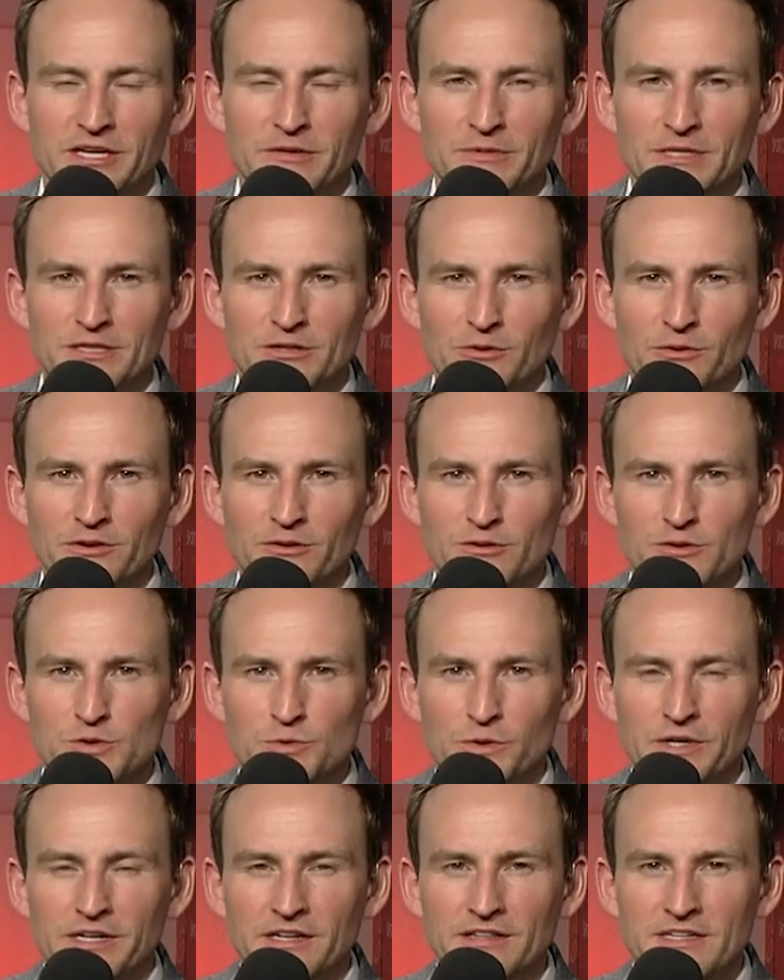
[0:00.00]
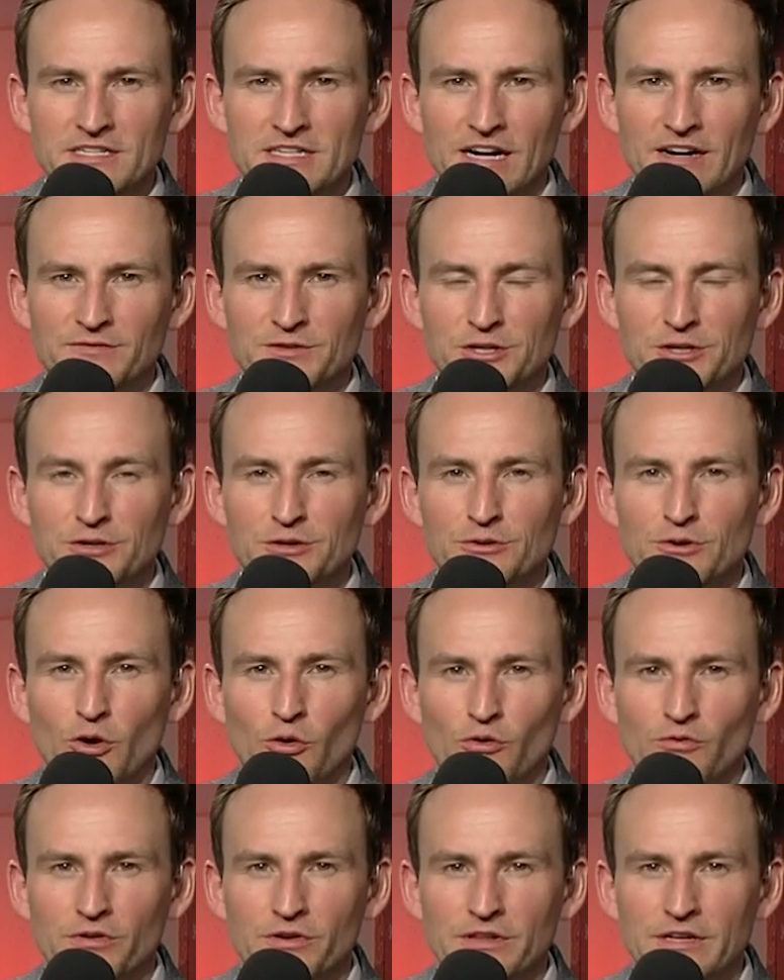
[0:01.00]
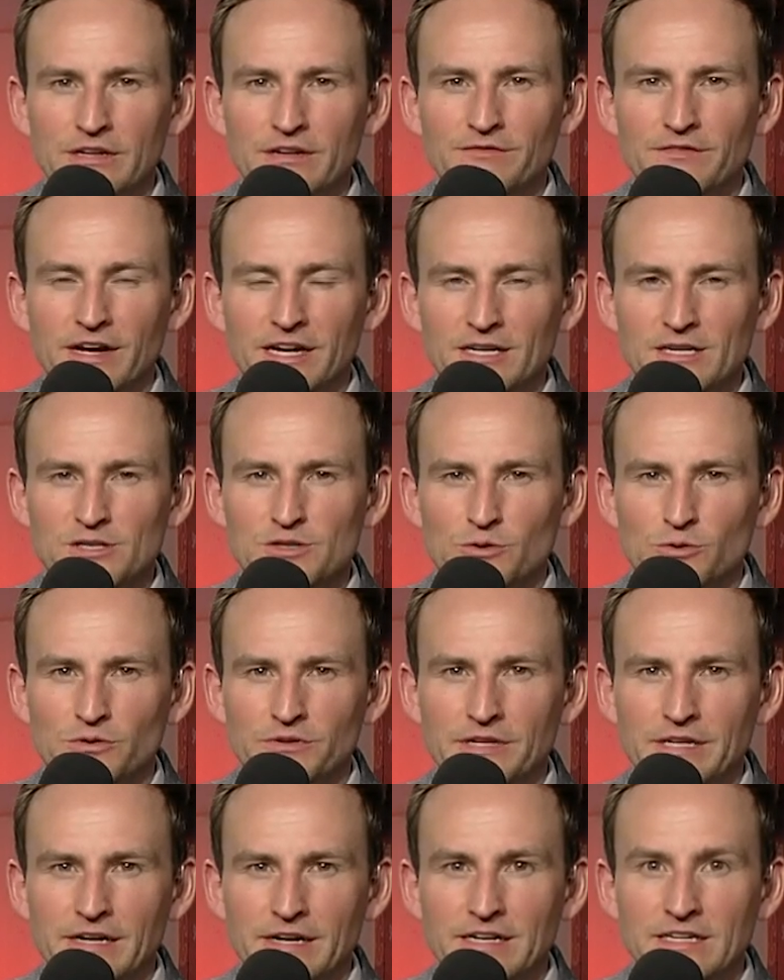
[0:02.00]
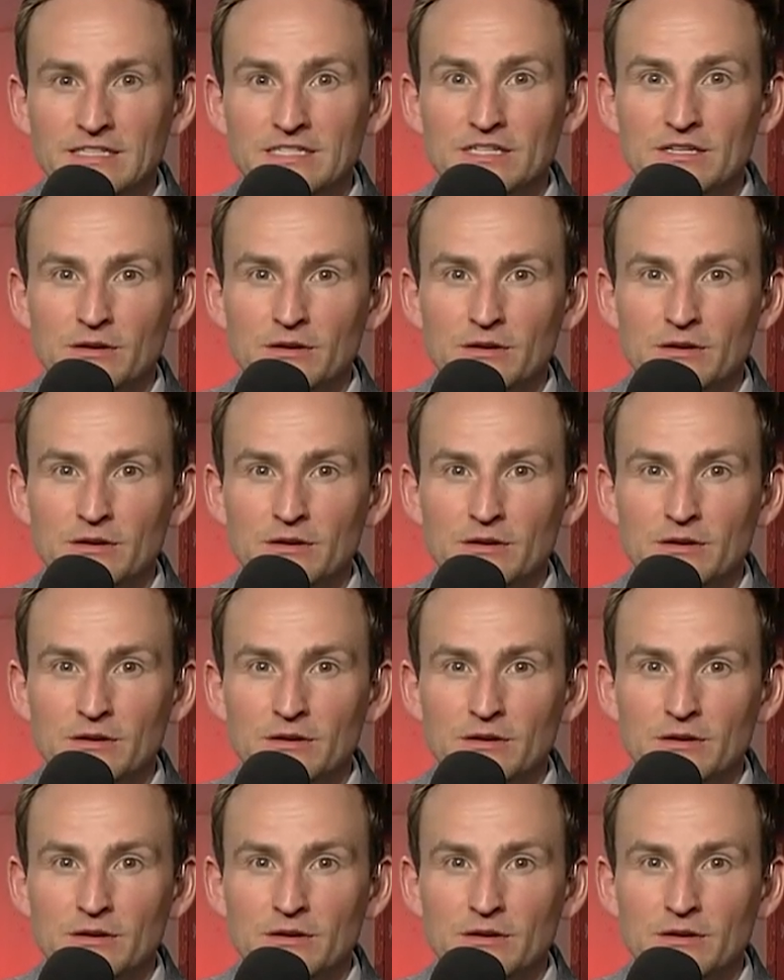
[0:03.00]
Edmonton Oilers winning this afternoon over the Vegas Golden Knights.